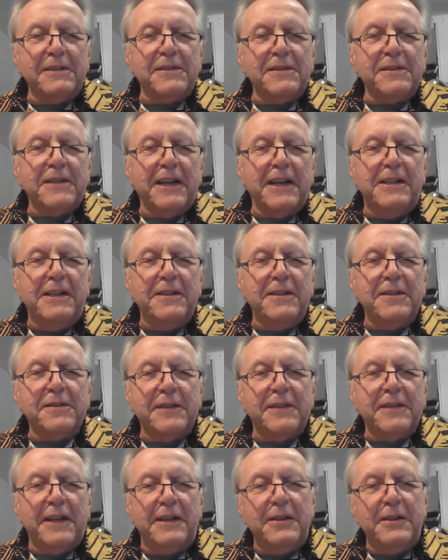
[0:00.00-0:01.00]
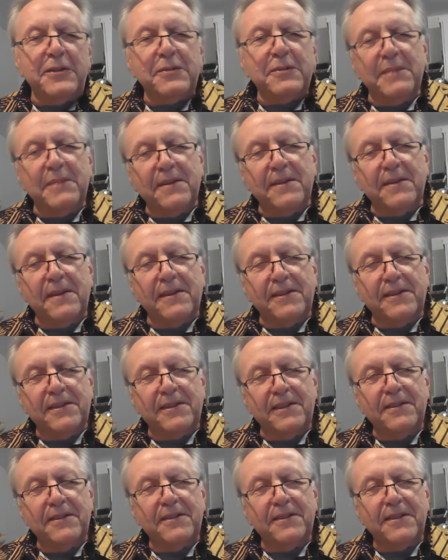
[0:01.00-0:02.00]
salesman
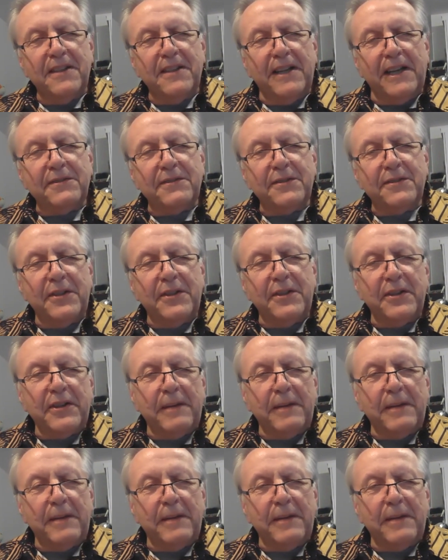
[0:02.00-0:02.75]
since last year.